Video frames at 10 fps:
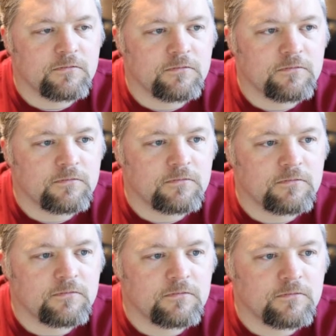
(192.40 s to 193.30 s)

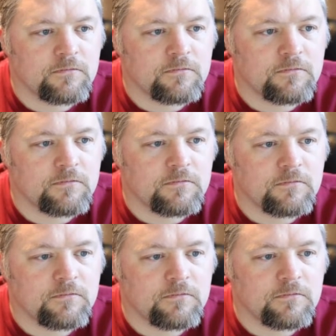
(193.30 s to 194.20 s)

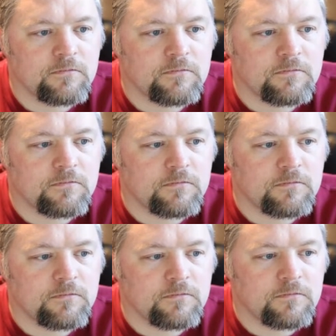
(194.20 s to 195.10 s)

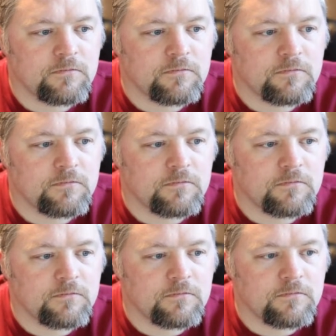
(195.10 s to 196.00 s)

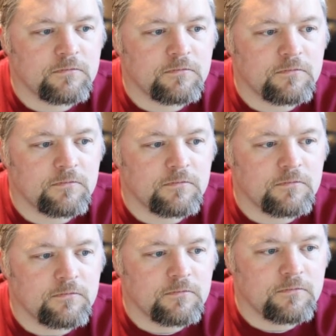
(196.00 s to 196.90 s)
No one is speaking in this clip.